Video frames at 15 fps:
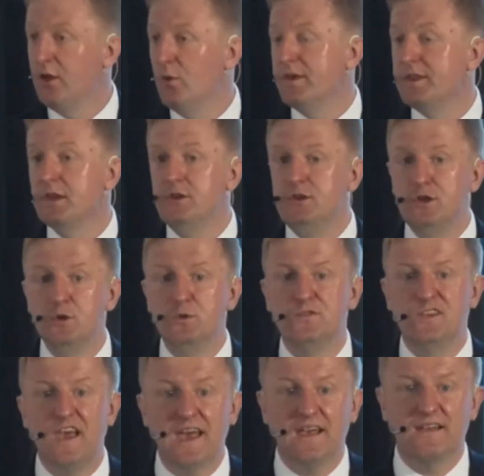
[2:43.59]
with a new
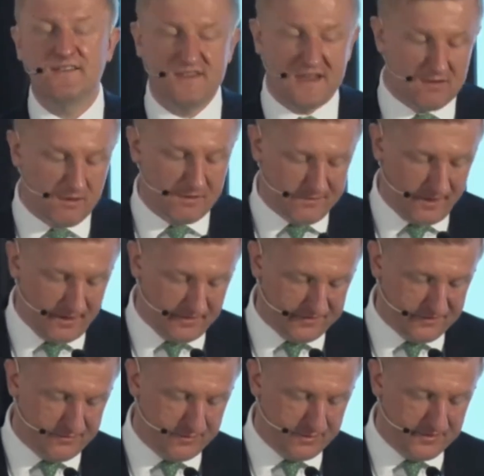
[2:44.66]
Tech Zero
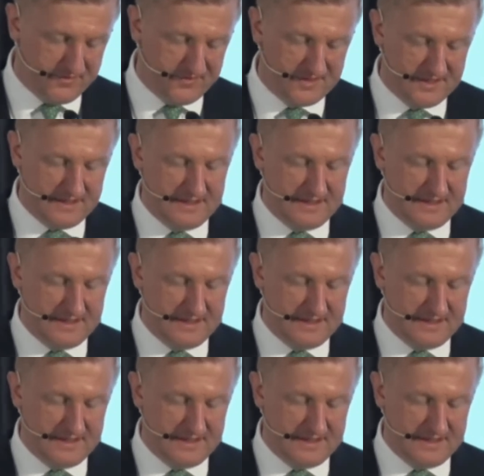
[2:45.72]
Taskforce,